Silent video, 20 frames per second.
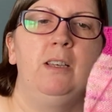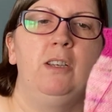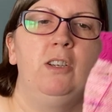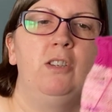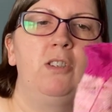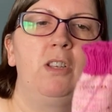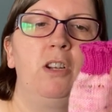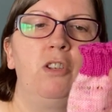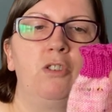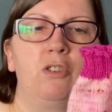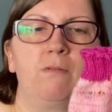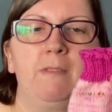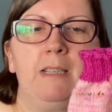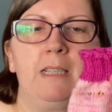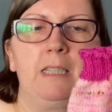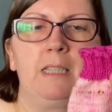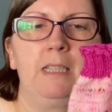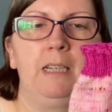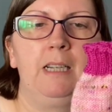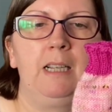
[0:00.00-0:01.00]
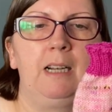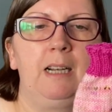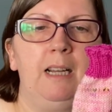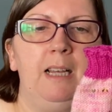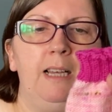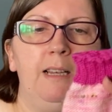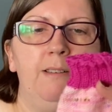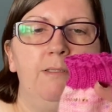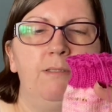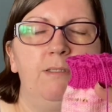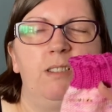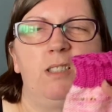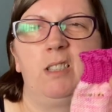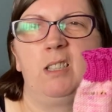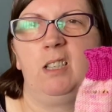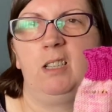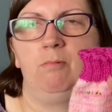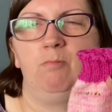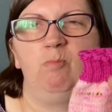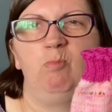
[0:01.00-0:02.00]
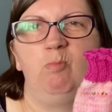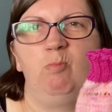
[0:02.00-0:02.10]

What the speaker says: She only just recently left, so